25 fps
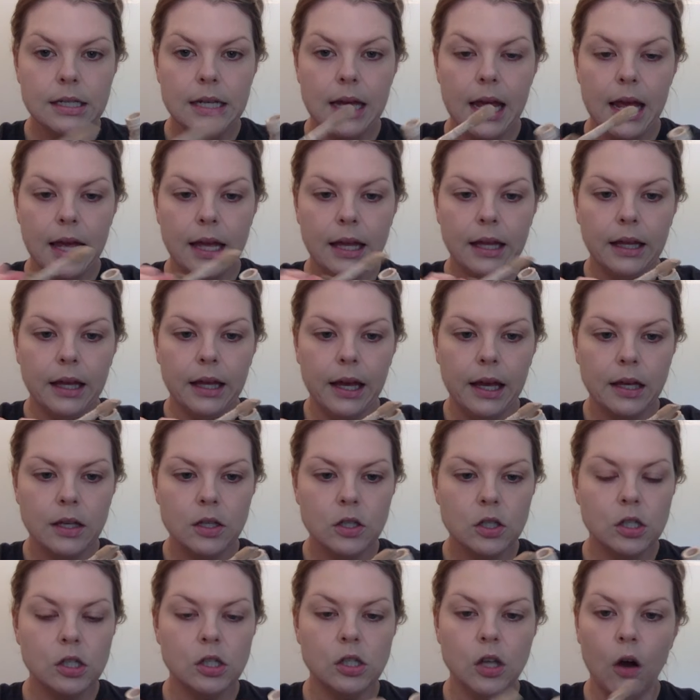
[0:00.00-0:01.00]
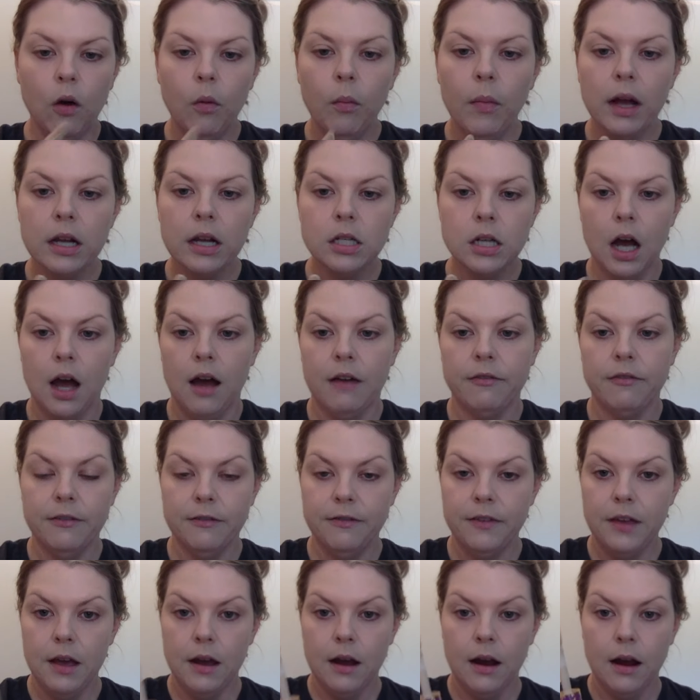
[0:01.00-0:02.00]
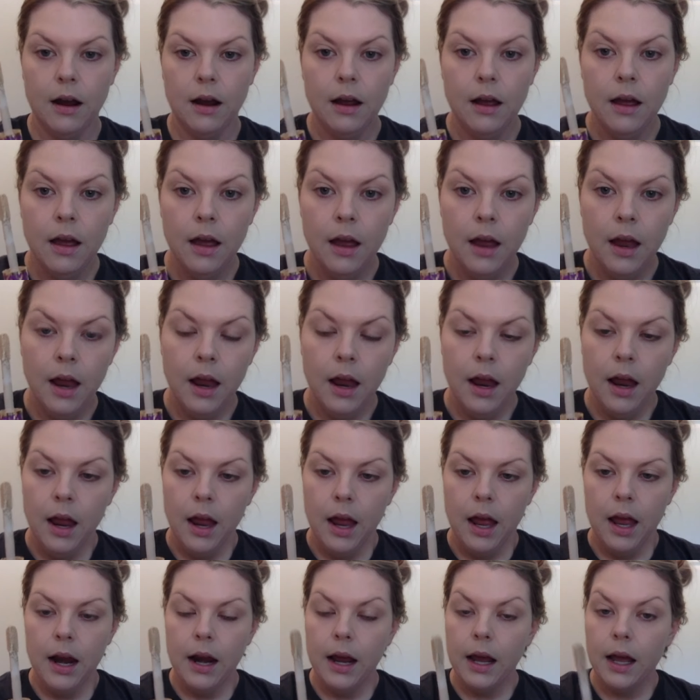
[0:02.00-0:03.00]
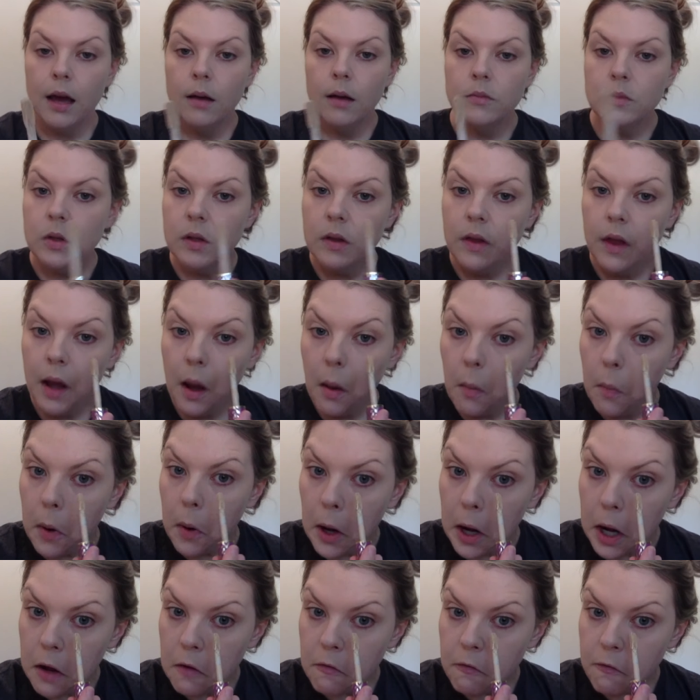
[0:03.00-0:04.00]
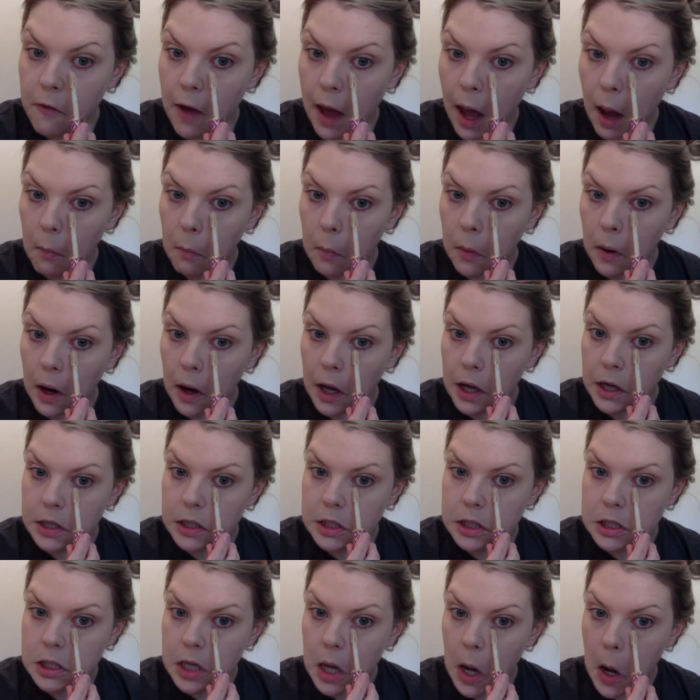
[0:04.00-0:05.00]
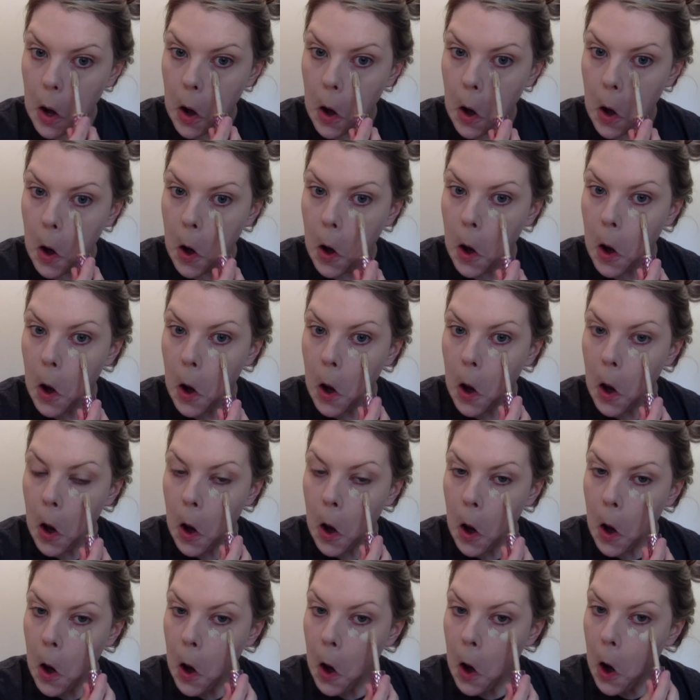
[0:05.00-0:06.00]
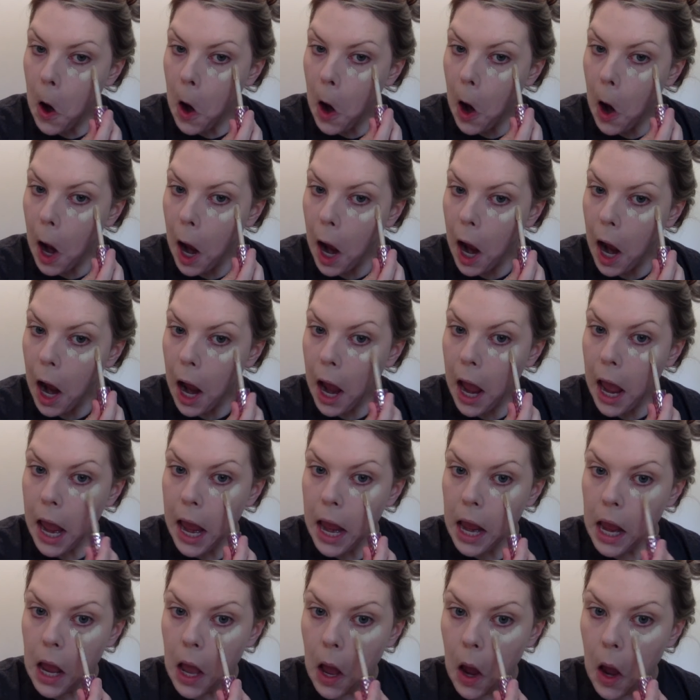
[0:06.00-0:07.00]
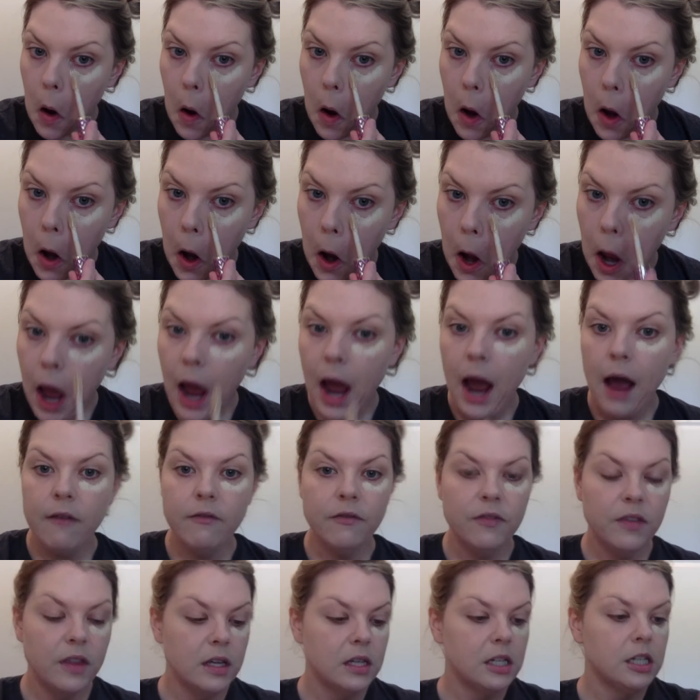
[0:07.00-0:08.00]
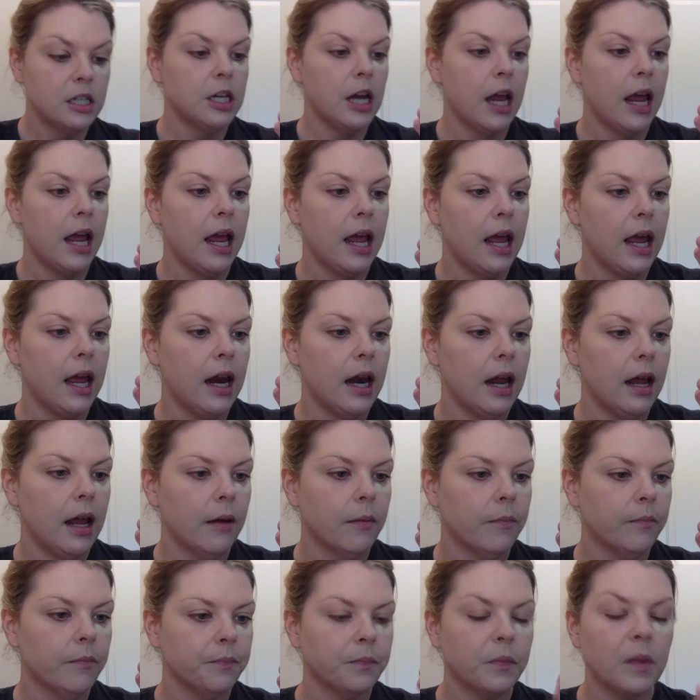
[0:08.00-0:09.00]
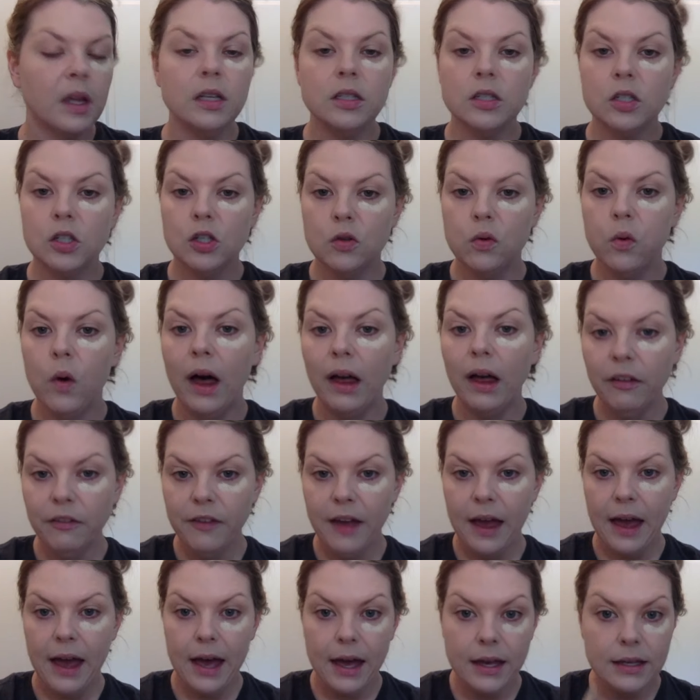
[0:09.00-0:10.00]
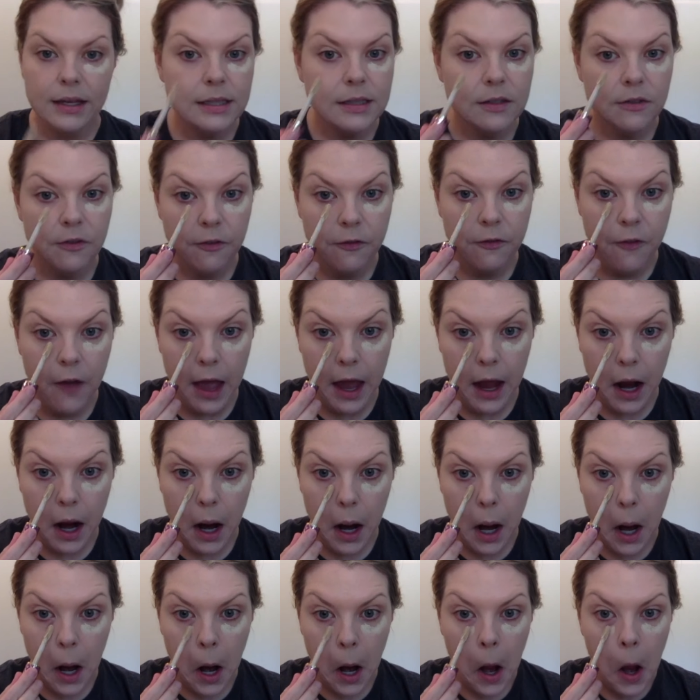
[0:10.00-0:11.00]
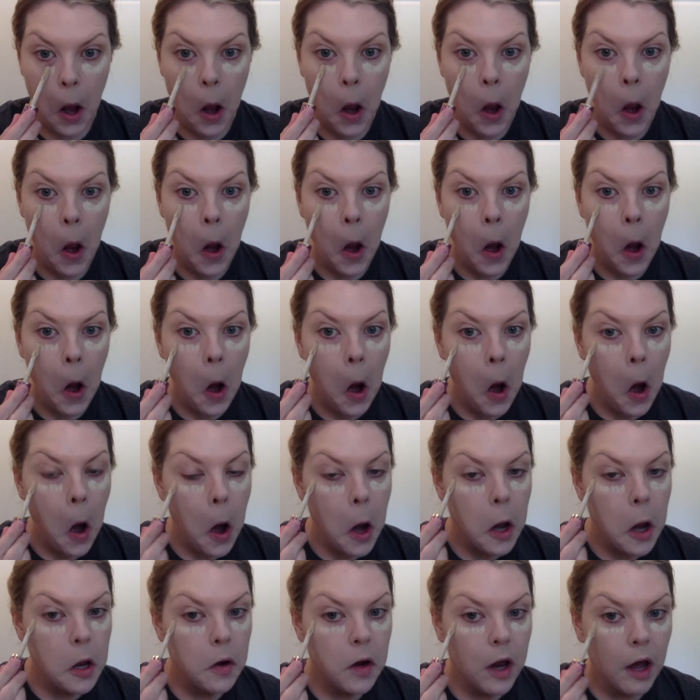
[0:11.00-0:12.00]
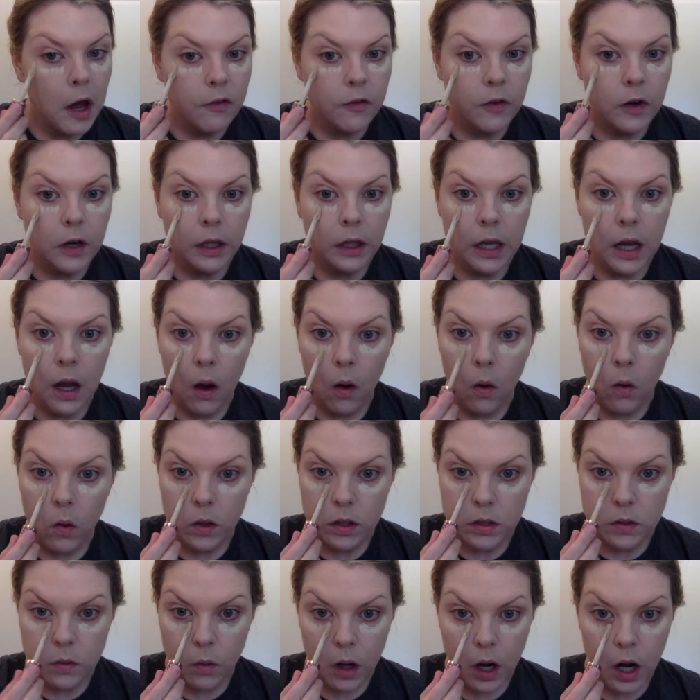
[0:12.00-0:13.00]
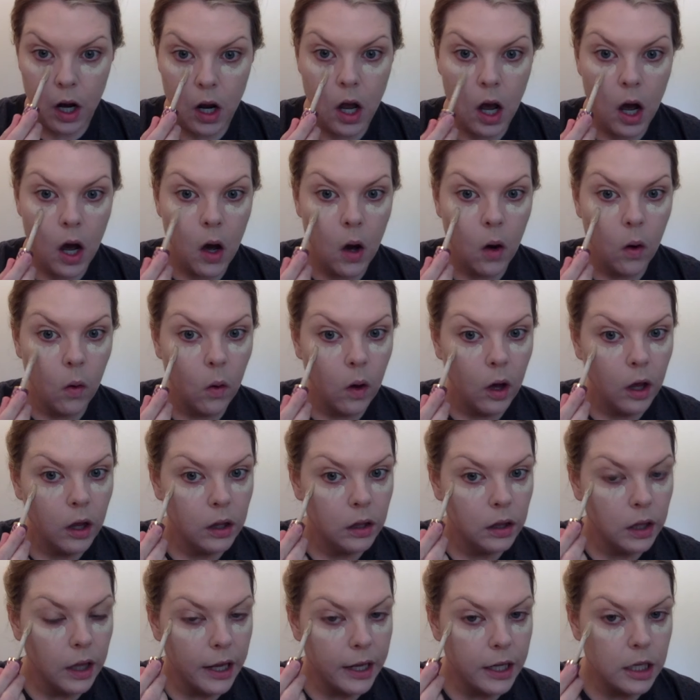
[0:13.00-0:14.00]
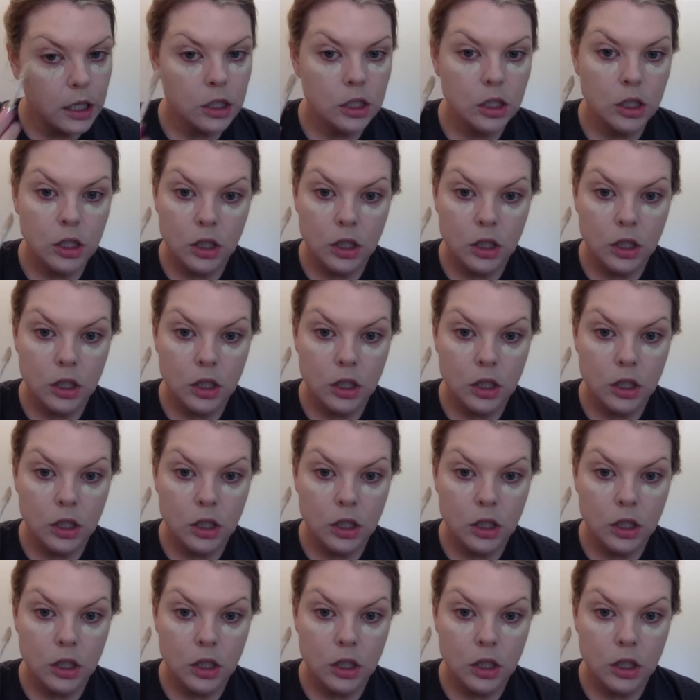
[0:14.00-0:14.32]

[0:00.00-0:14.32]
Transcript: take like so much off of here, and it comes with like a pretty fat brush. I have the shade, it's 12S Fair. You definitely always want to go like